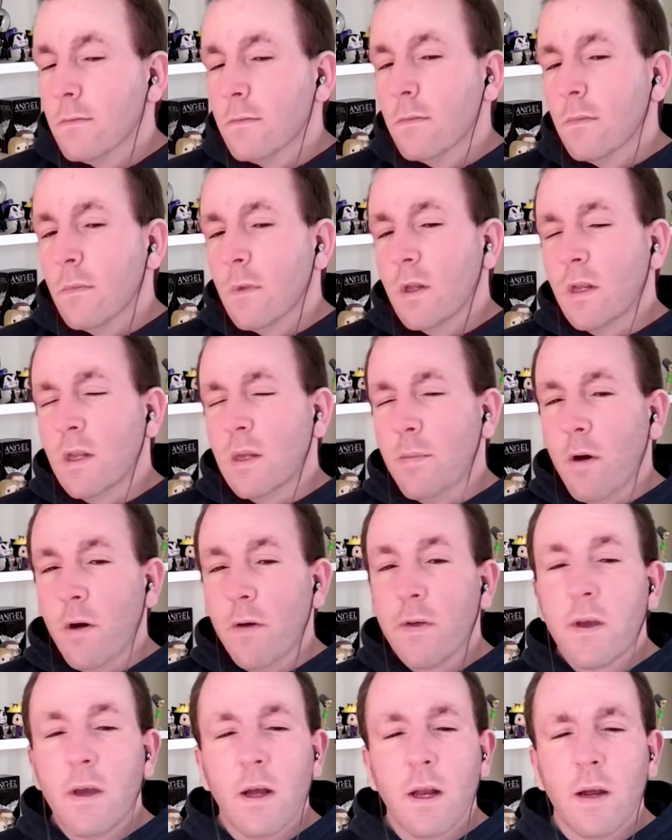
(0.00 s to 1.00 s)
Did they both
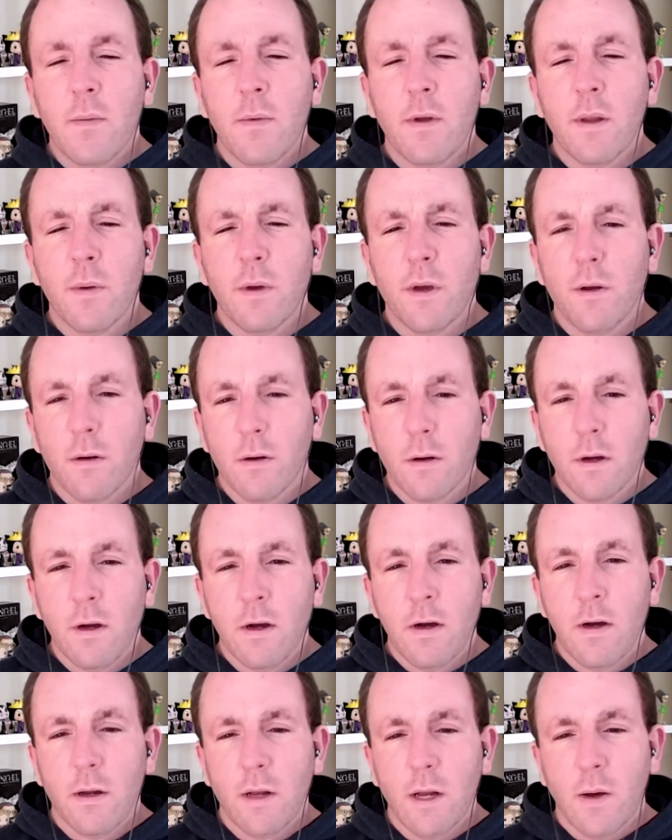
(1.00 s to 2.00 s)
kill him when they were
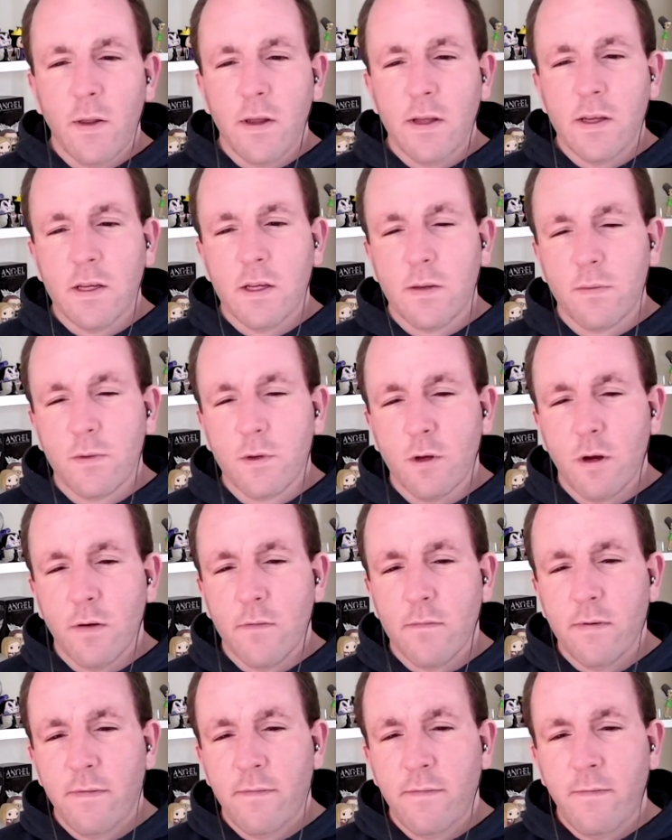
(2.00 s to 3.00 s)
younger? Now this is some sort of
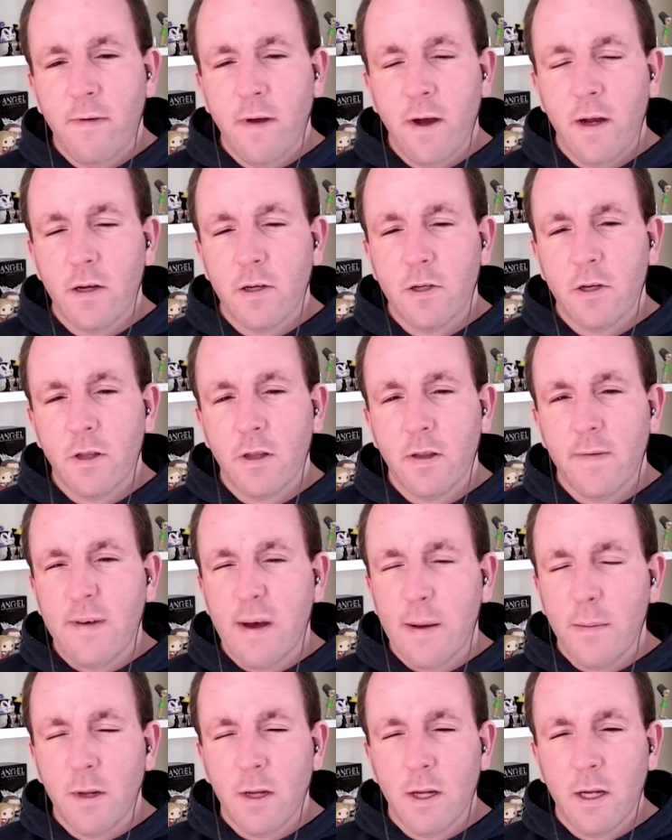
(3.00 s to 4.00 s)
revenge on the
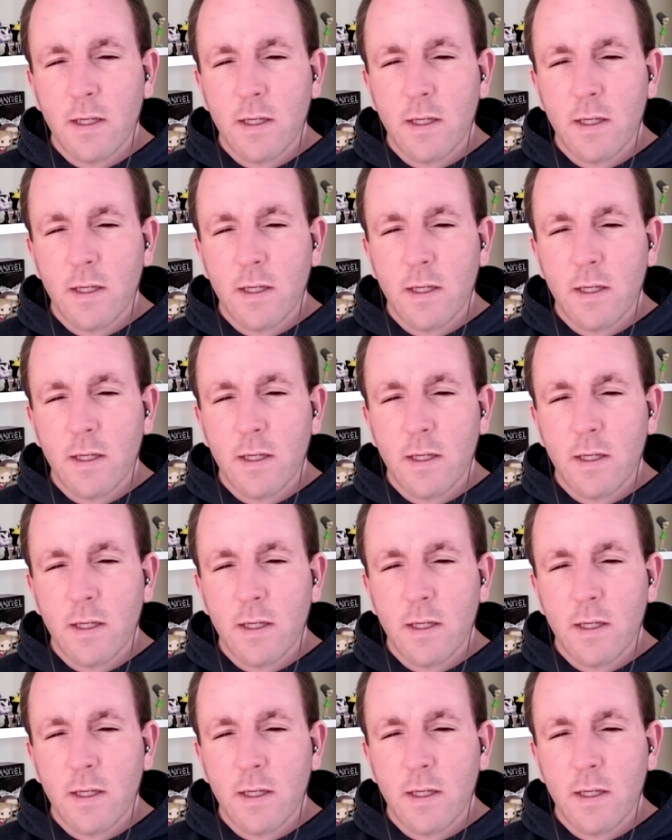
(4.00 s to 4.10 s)
families?